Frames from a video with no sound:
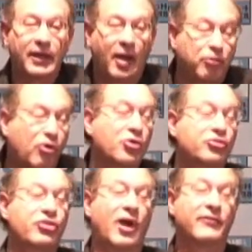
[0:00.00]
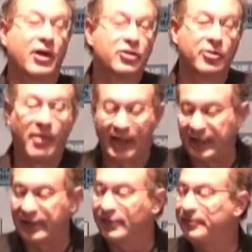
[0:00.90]
approach of
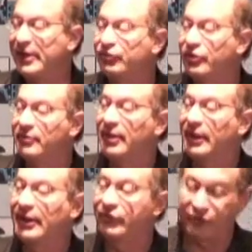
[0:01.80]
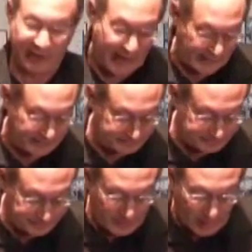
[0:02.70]
undermining peace in the Middle East today.
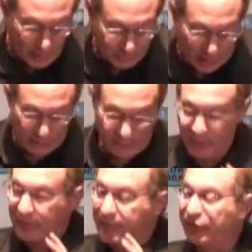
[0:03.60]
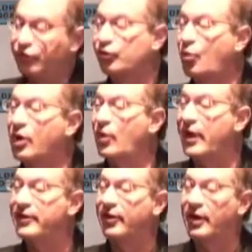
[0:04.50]
So this is one
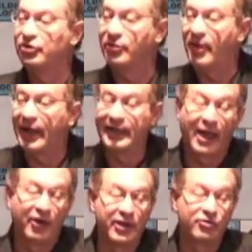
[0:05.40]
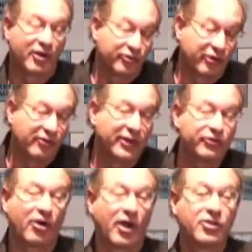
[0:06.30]
way they're undermining our interest, at
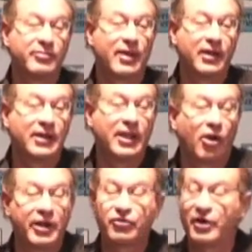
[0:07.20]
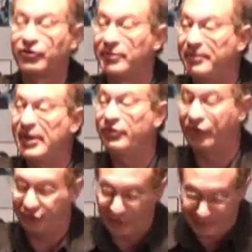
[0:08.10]
least are undermining our interest in peace
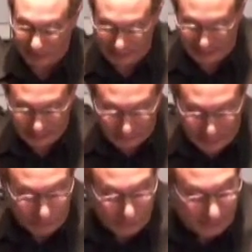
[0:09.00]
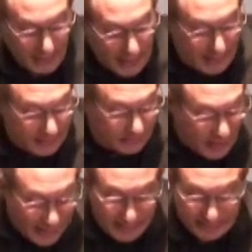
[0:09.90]
and stability in the region. The
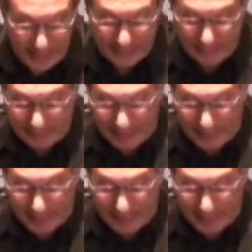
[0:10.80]
second thing that